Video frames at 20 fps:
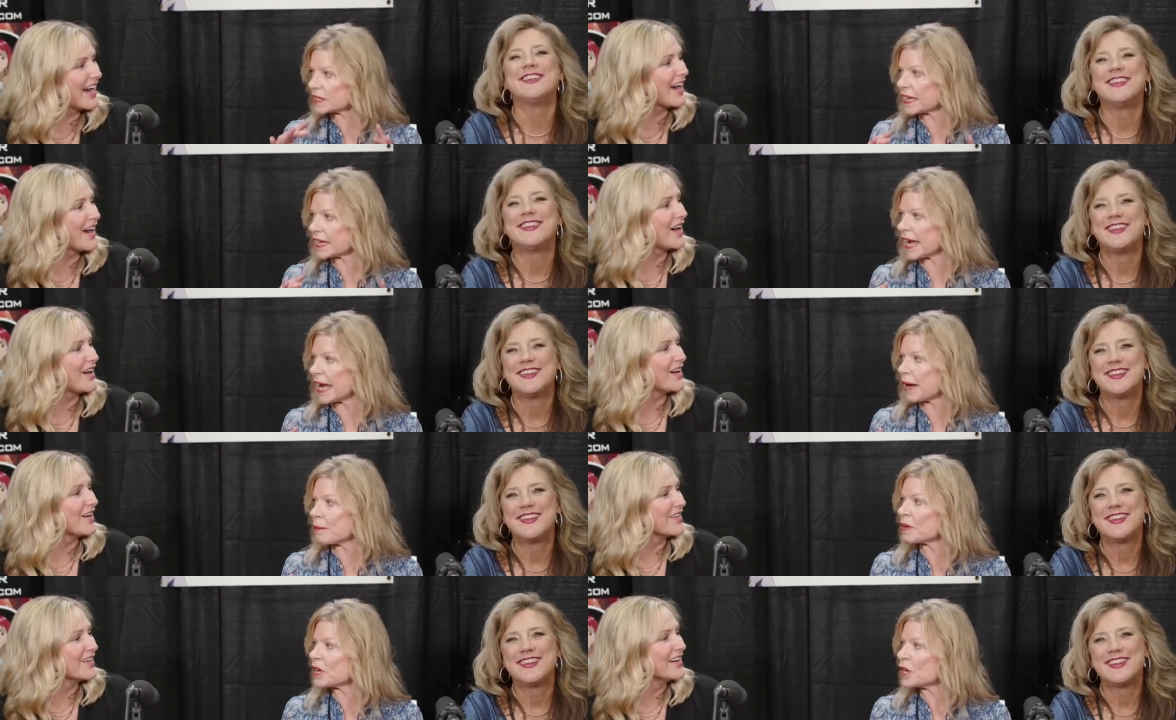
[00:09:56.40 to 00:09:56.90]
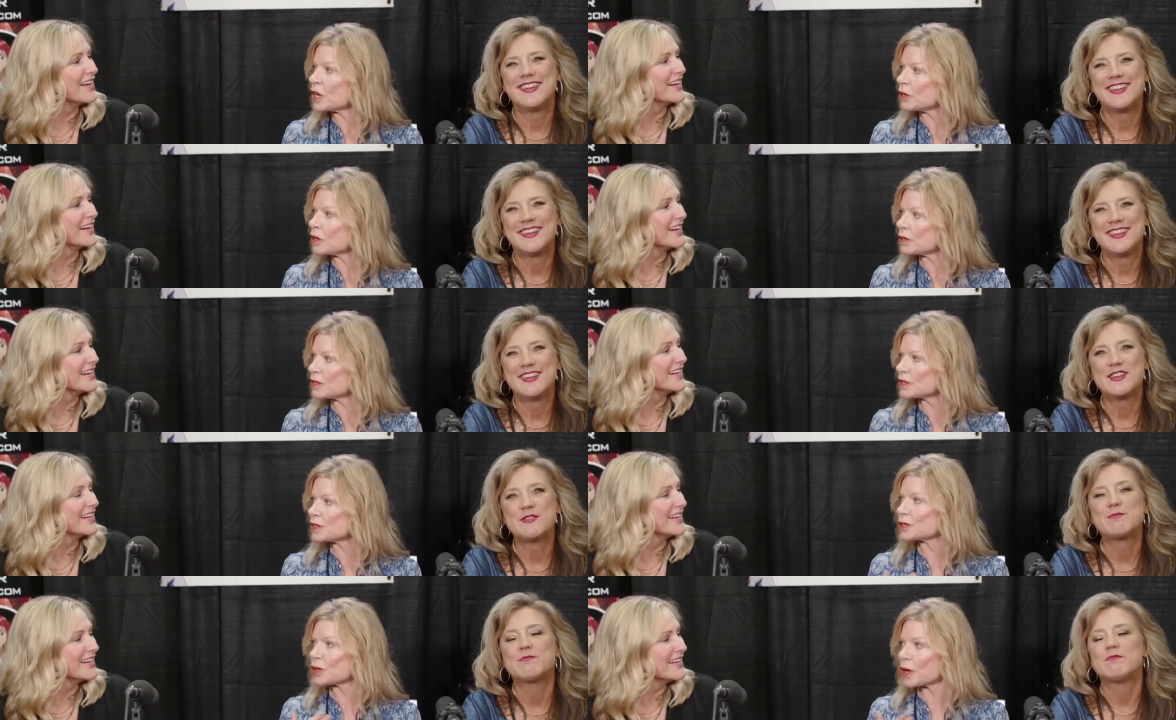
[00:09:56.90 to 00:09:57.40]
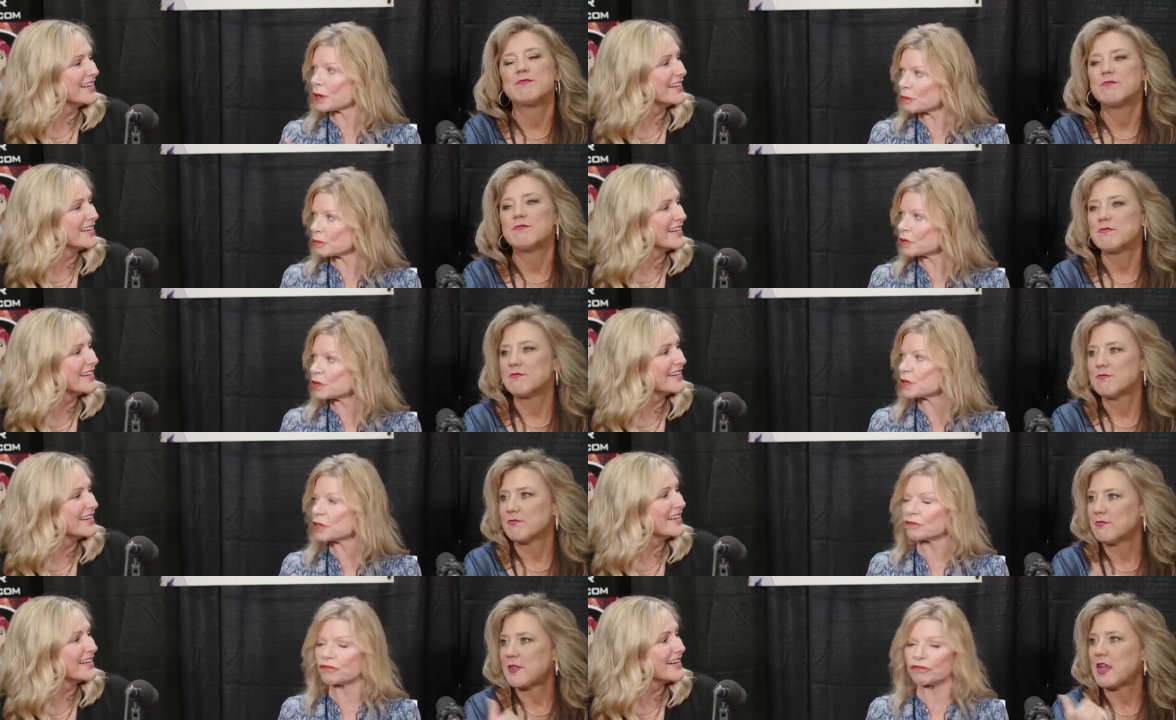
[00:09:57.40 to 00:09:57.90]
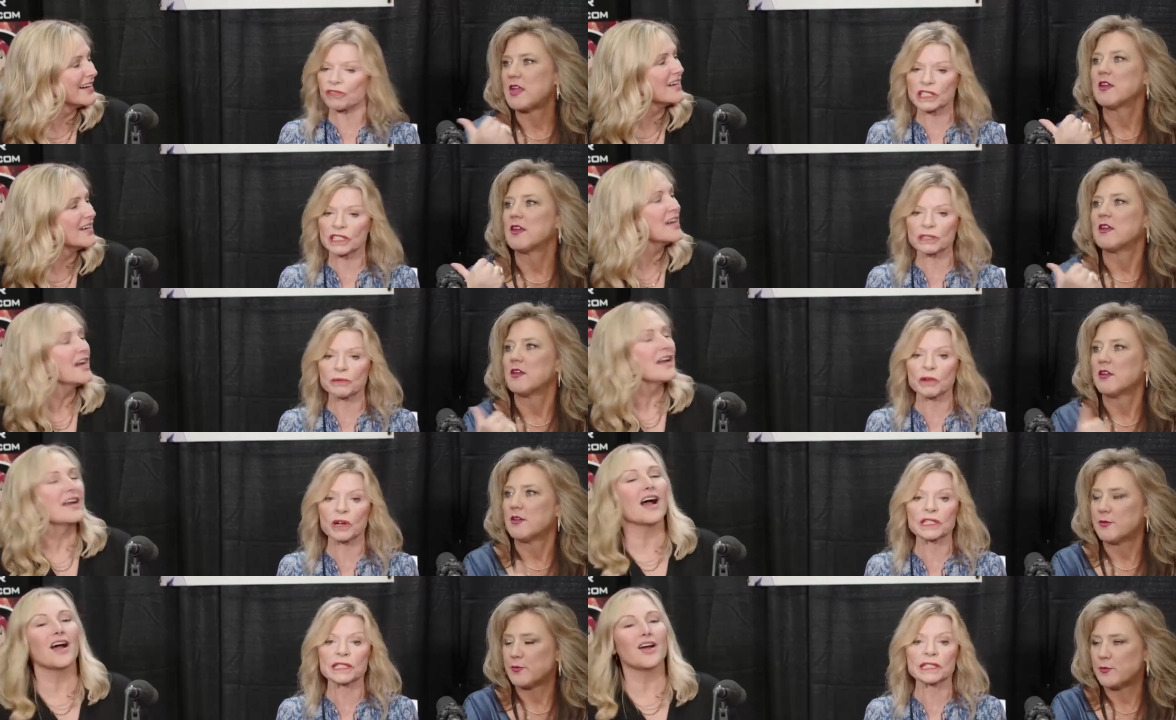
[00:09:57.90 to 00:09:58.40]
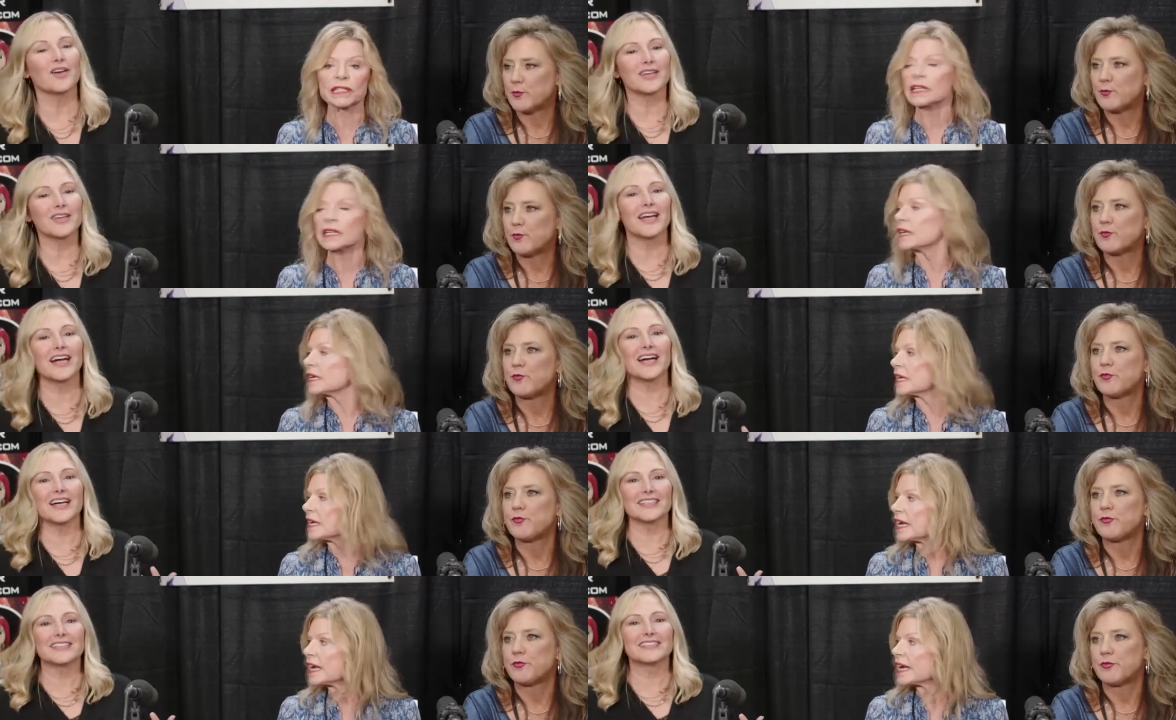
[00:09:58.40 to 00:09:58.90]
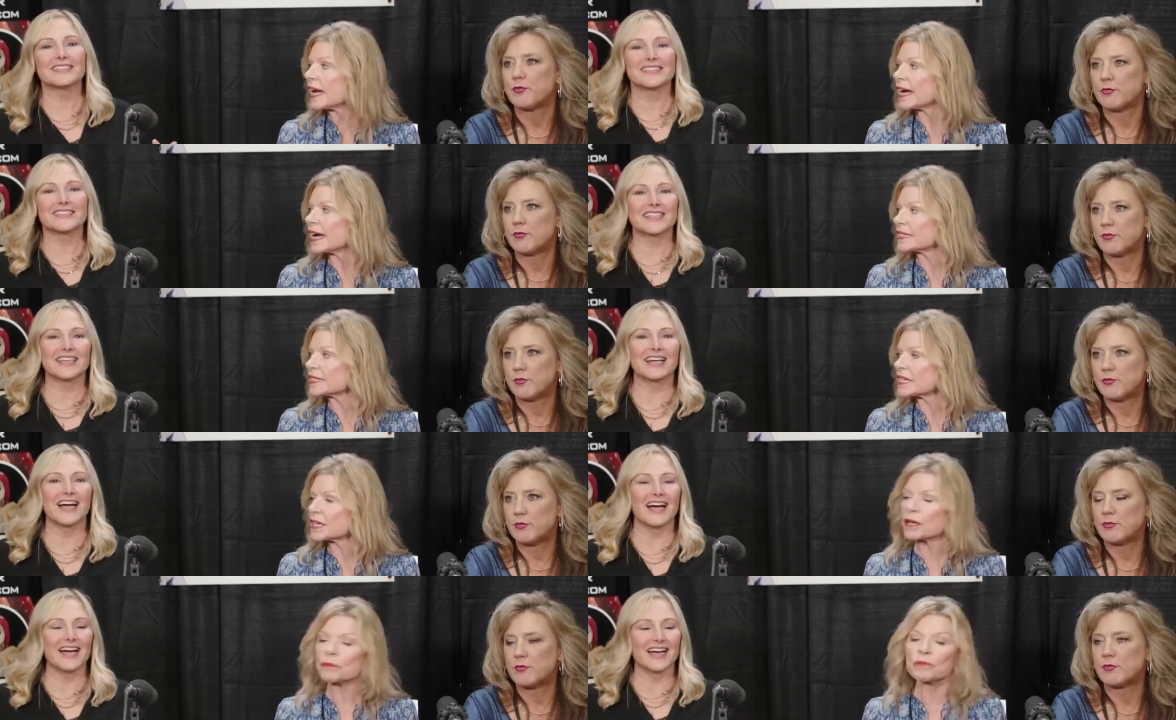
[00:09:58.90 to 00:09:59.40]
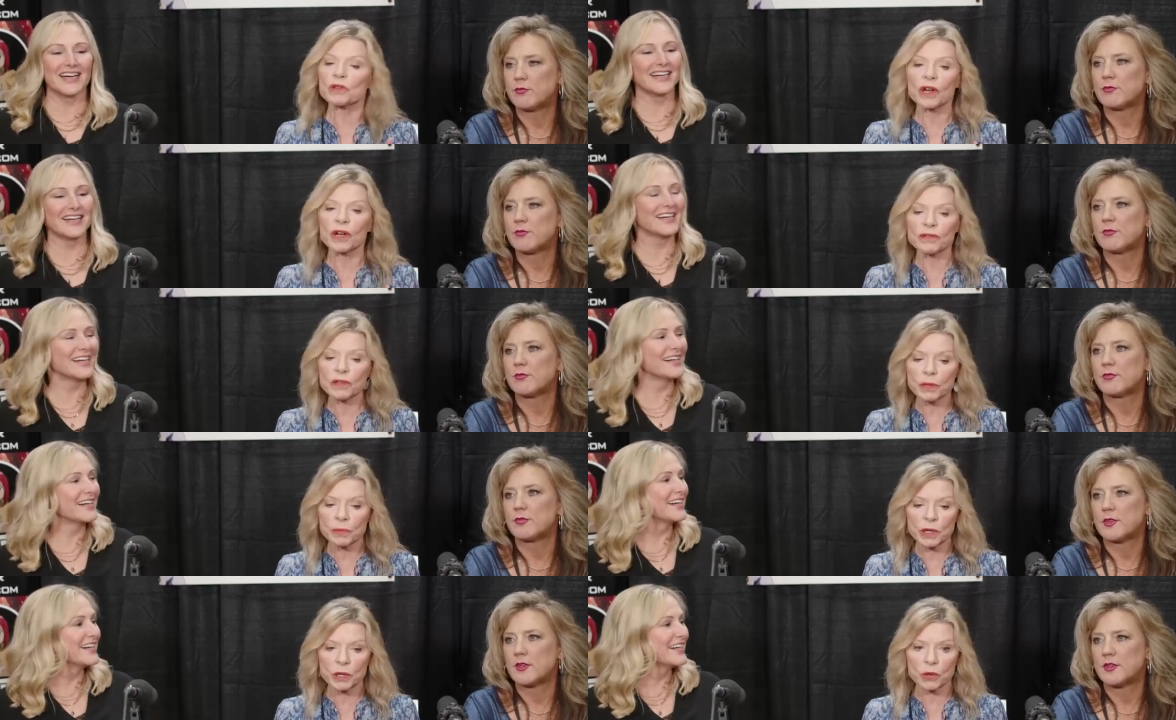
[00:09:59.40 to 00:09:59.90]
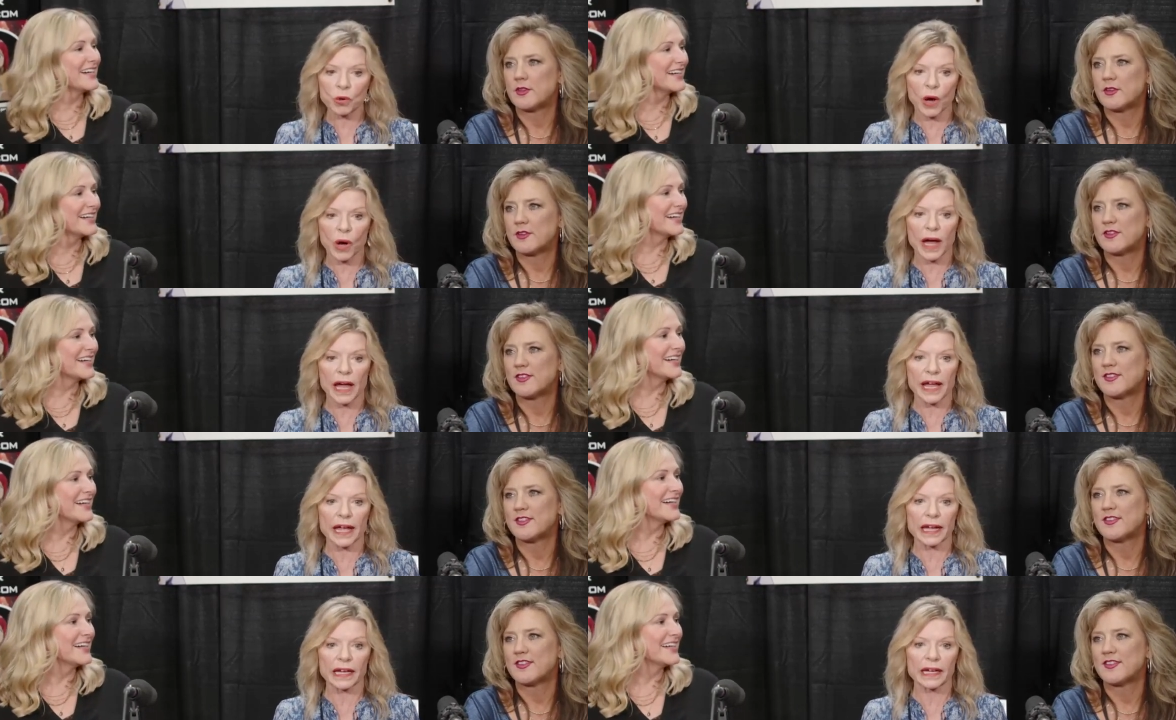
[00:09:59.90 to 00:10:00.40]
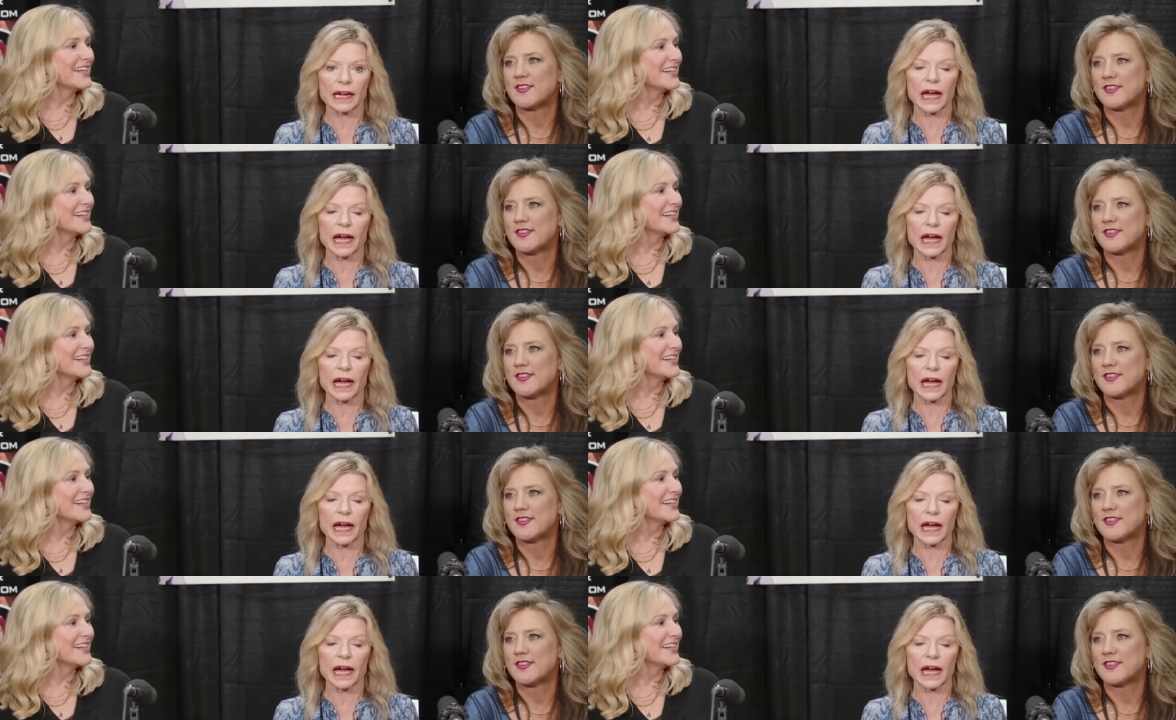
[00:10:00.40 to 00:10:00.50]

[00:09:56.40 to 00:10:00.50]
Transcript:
Speaker 1: oh. cameos, so I'm doing the Frieza voice. Oh yes. I tell yeah. them you have to be quiet.